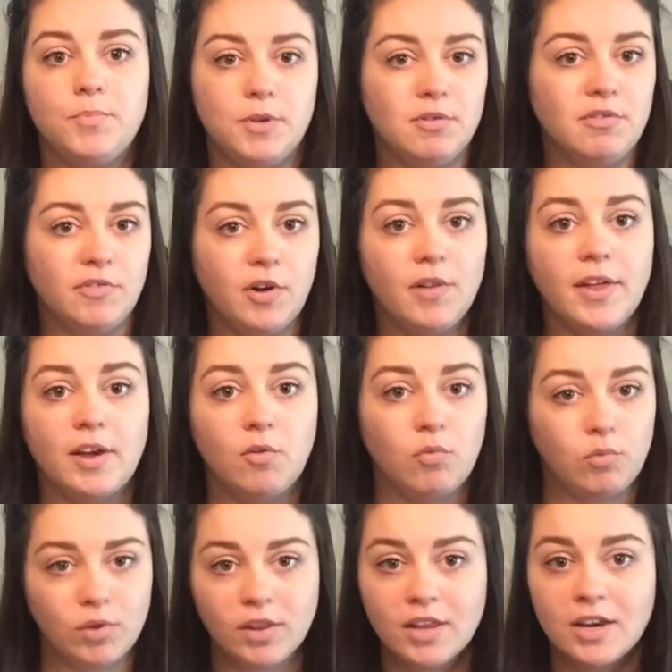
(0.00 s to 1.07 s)
beautiful, like
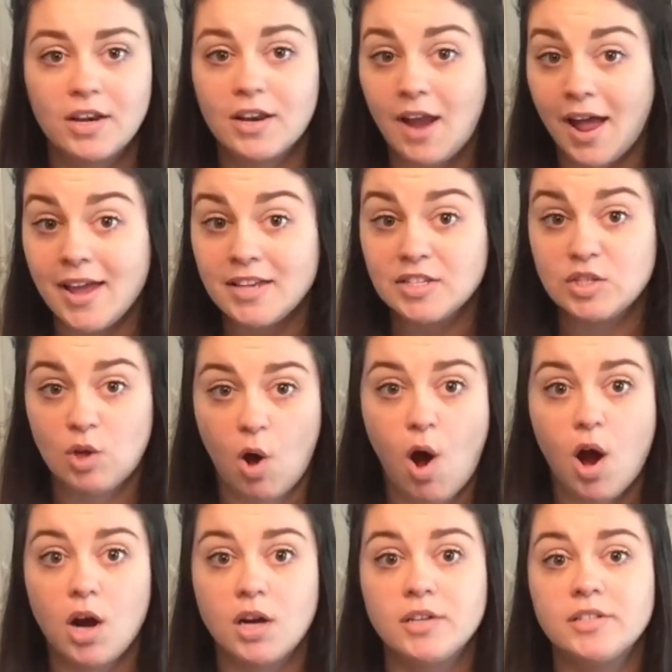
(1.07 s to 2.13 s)
really nice
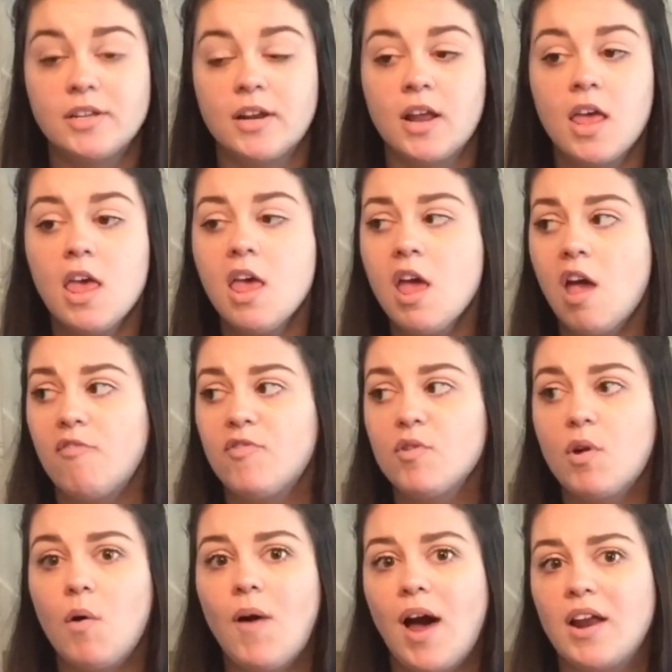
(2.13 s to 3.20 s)
cards. And if you
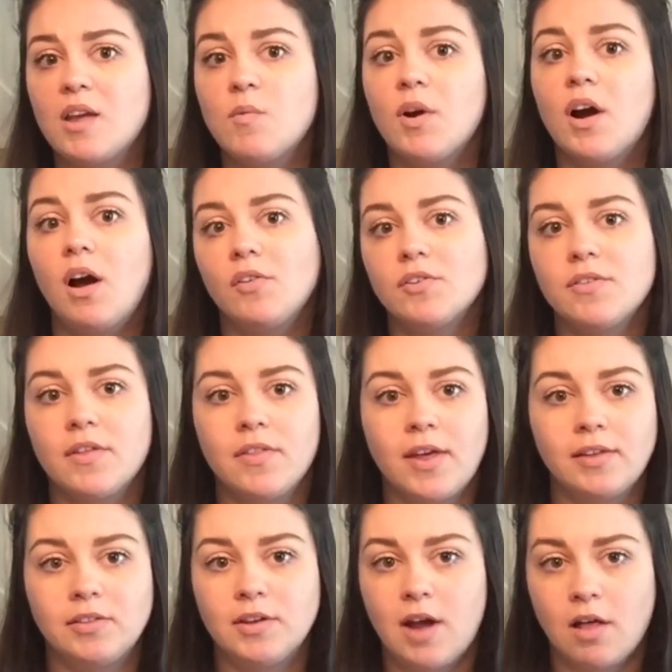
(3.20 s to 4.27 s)
go anywhere other than
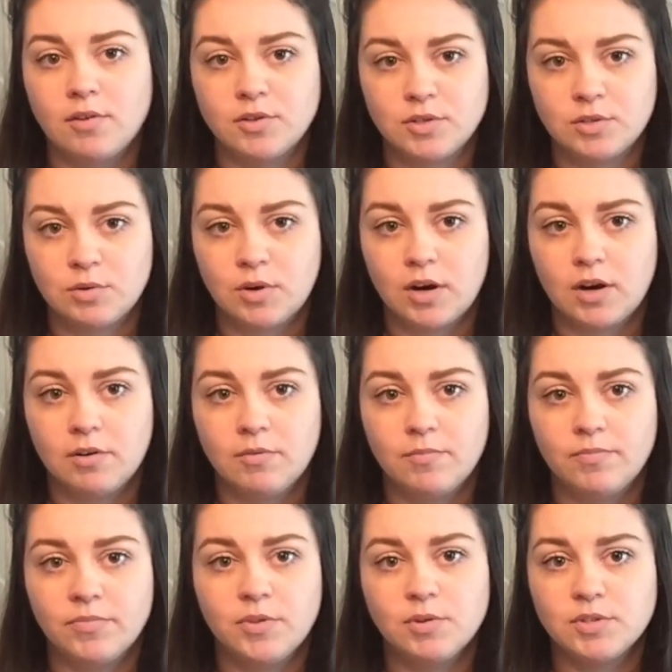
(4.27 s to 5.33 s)
like the dollar store,
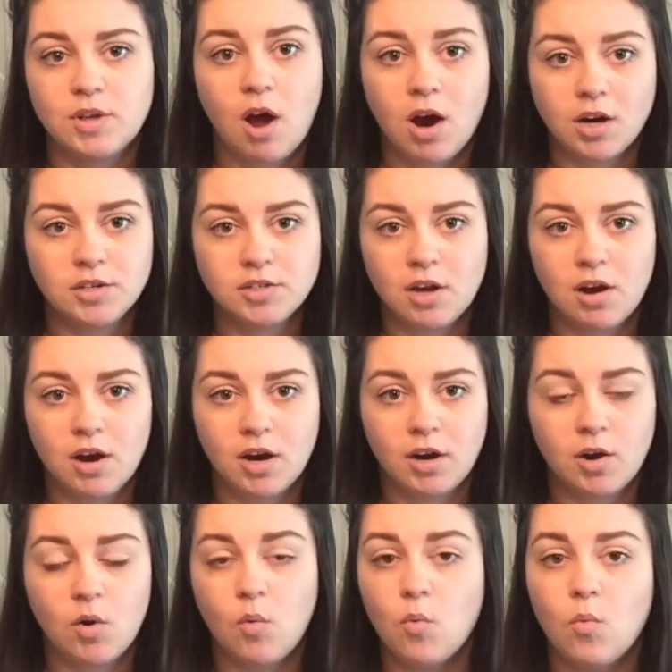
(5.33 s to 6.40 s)
those cards
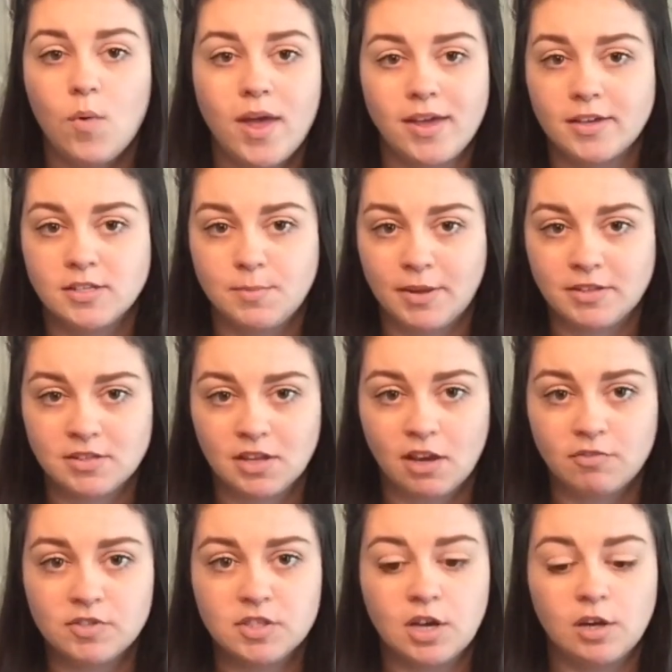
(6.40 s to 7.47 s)
are way expensive.
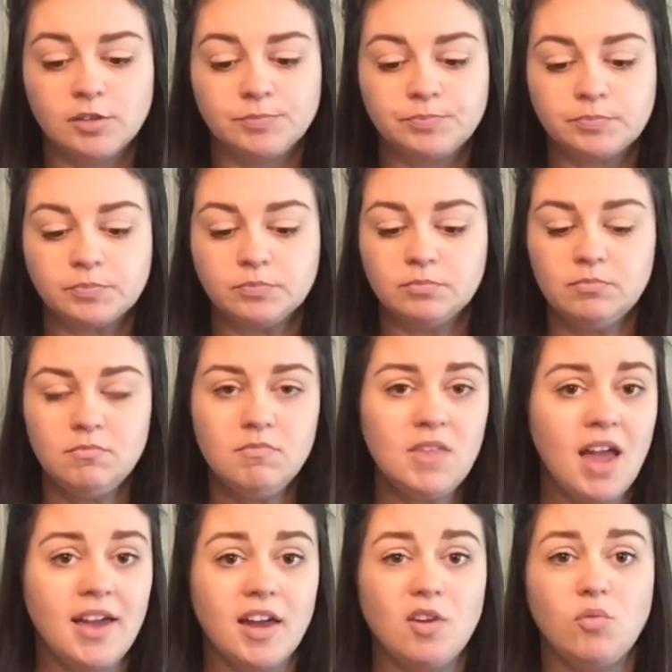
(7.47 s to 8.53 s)
So I
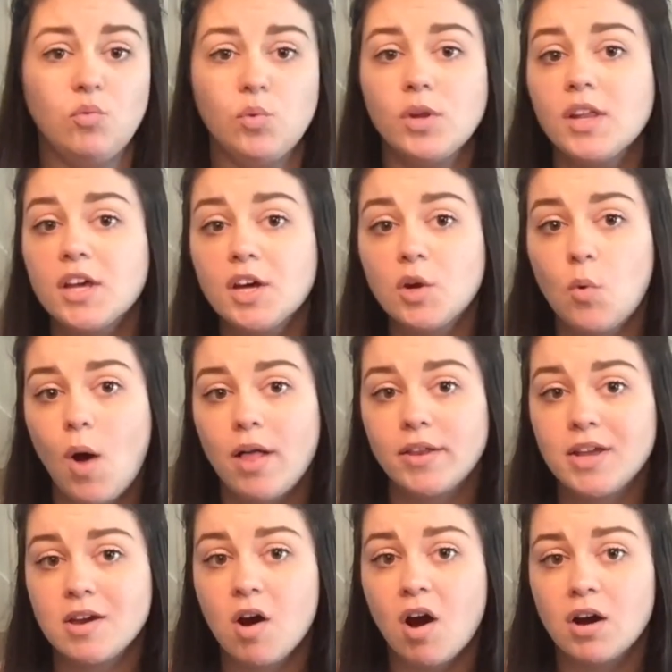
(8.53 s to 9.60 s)
get a really good
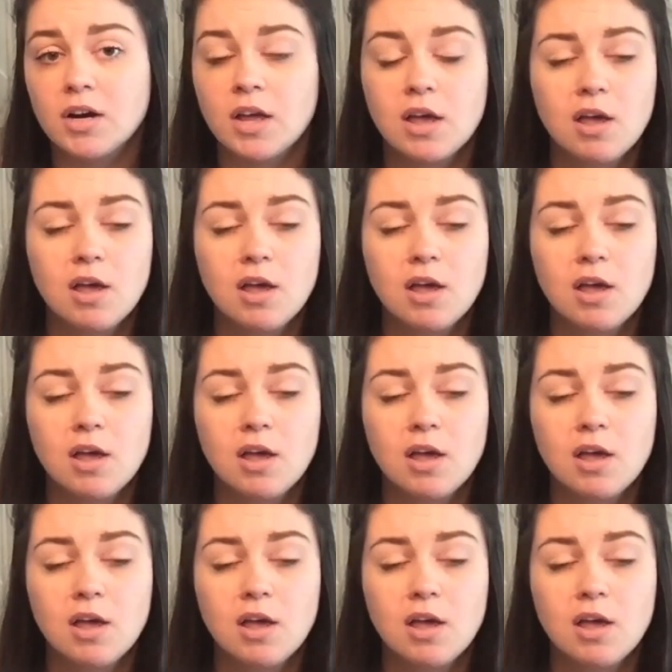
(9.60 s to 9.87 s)
quality card